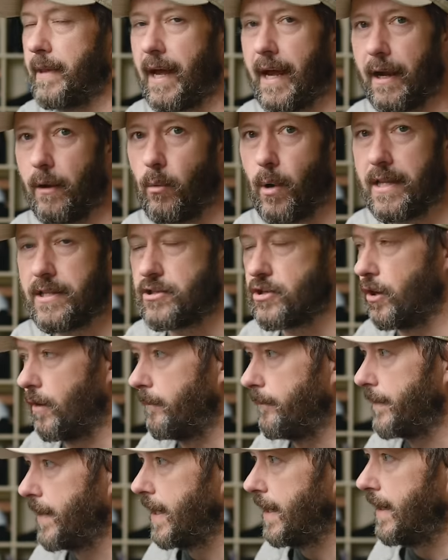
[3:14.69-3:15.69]
that I went
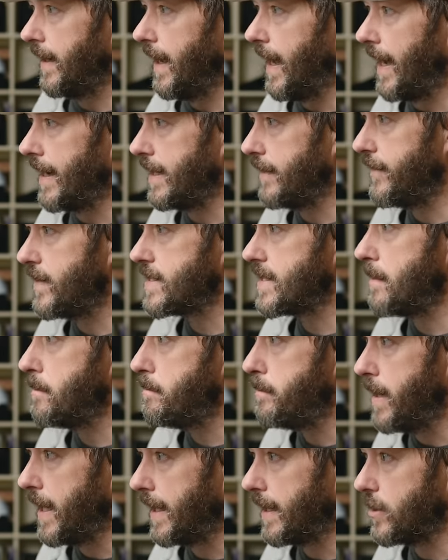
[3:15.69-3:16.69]
on. And if it's a
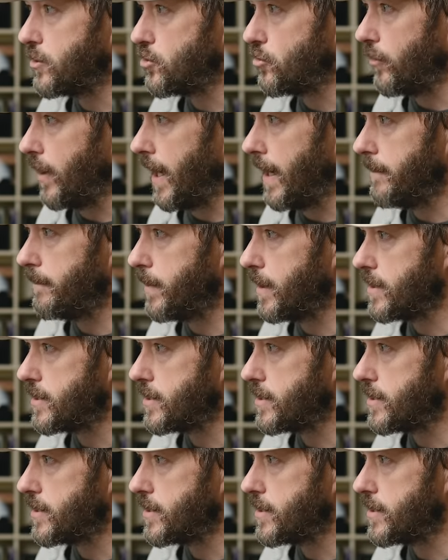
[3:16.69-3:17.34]
bigger trip,